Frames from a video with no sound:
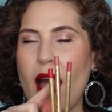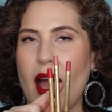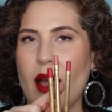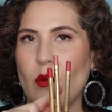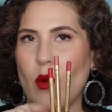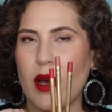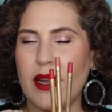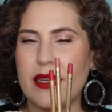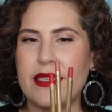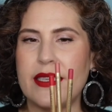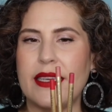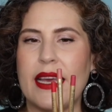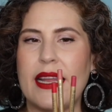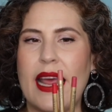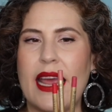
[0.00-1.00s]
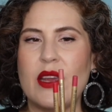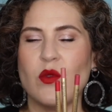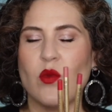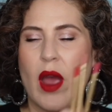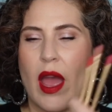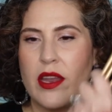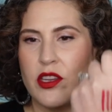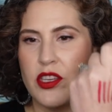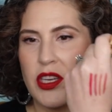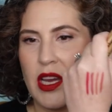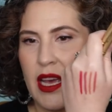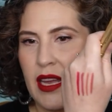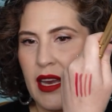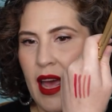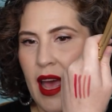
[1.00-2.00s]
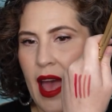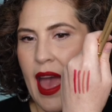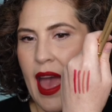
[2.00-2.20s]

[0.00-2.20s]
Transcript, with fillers: I wanted to get a red shade.